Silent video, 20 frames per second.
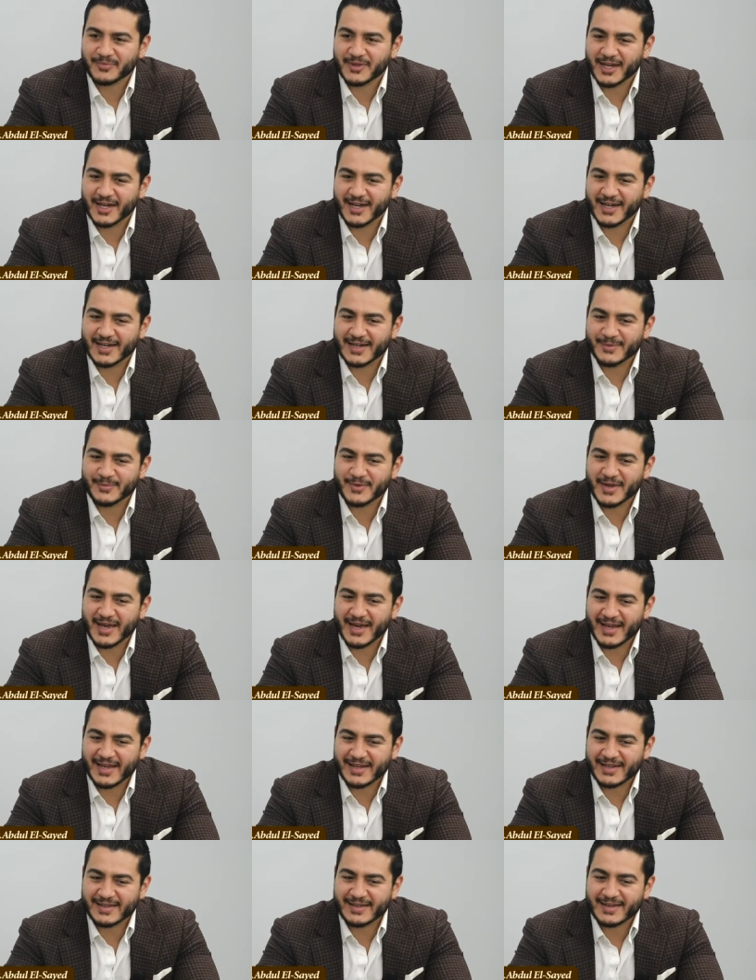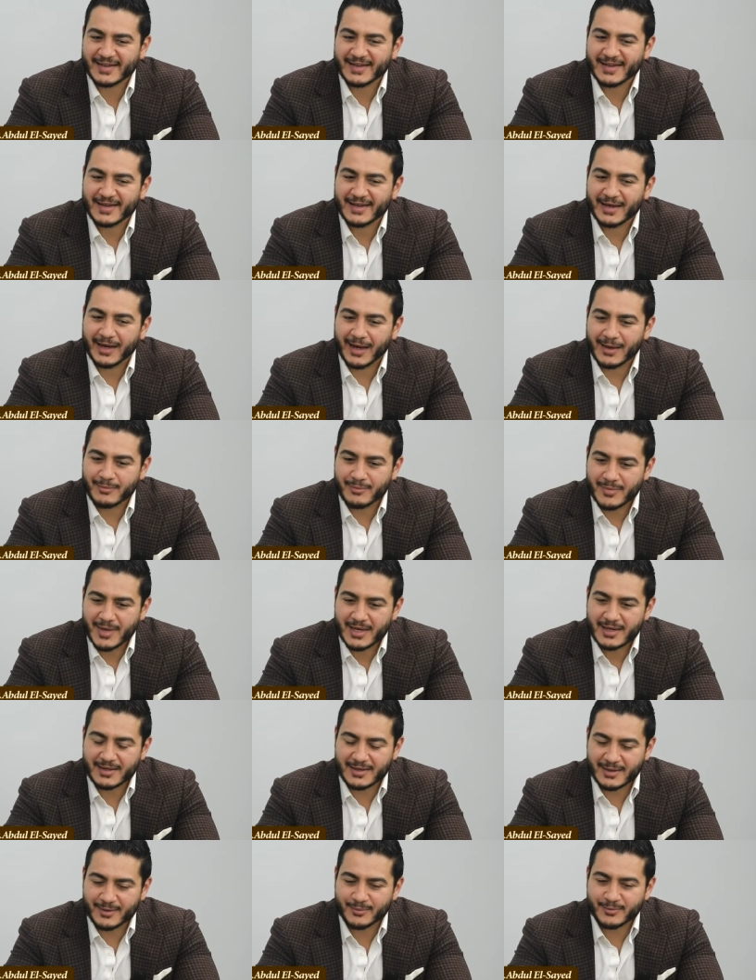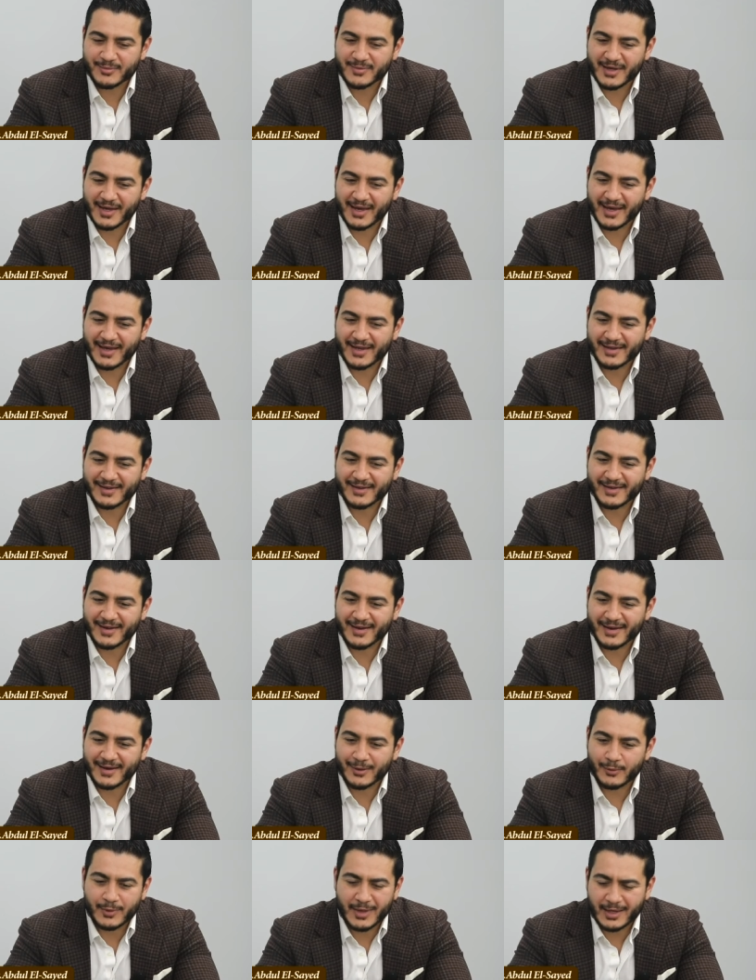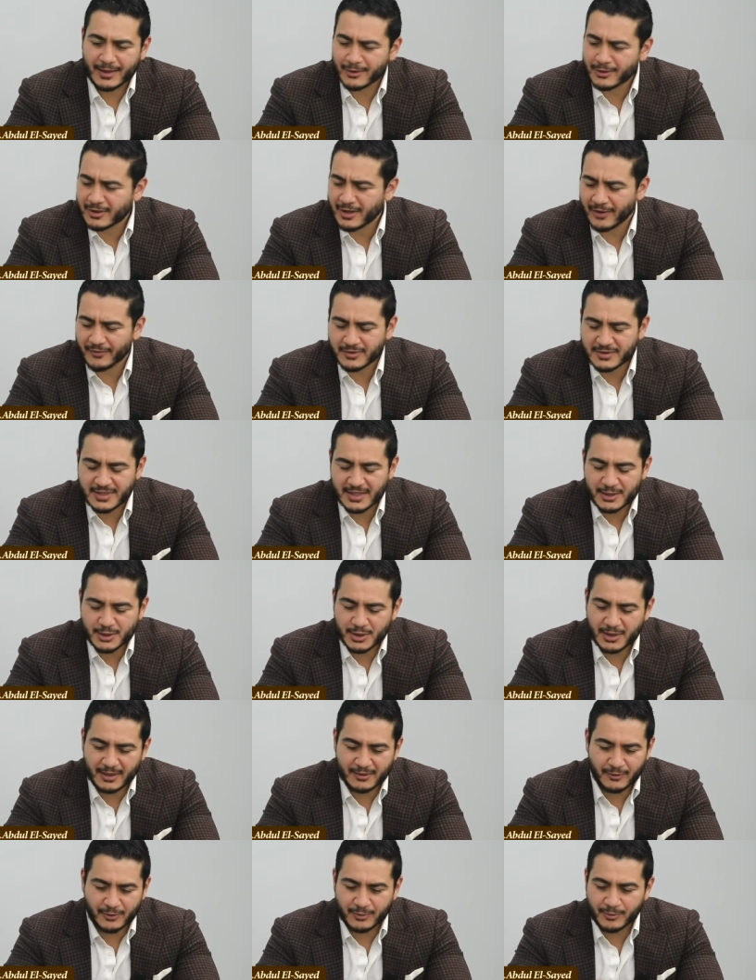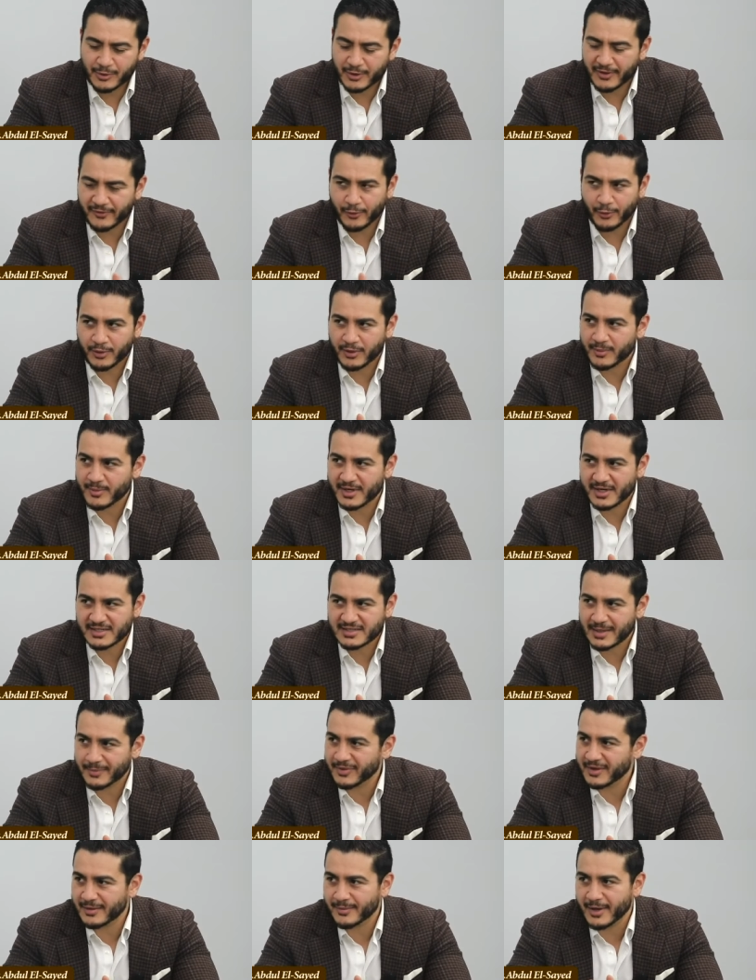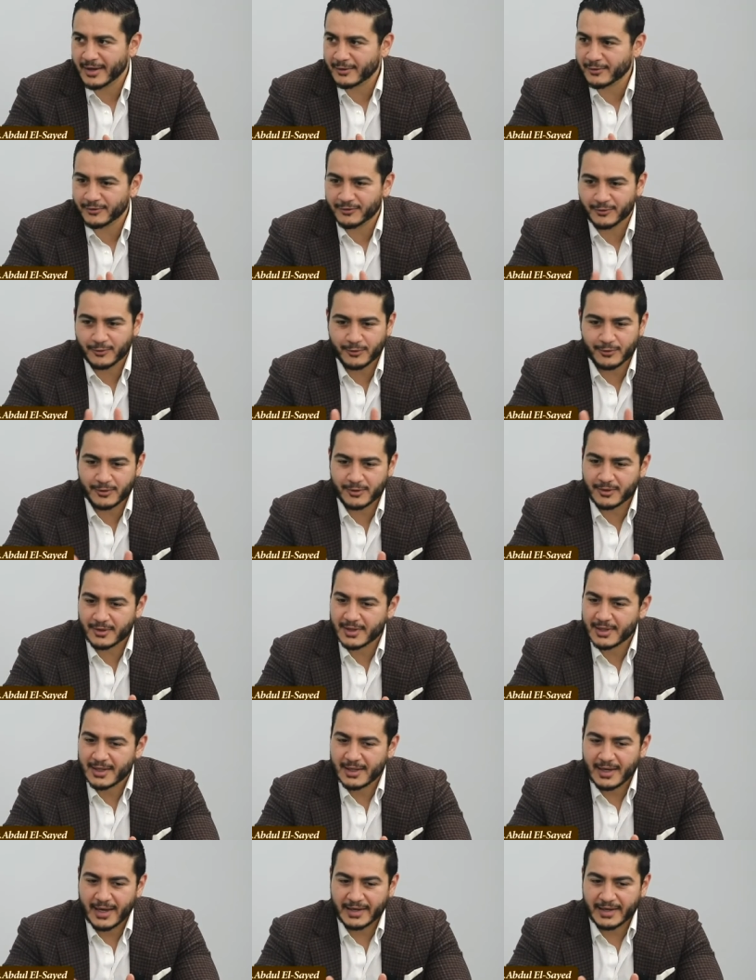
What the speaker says: And I met him, and we had a good conversation. I told him, look, I've already been accepted to medical school.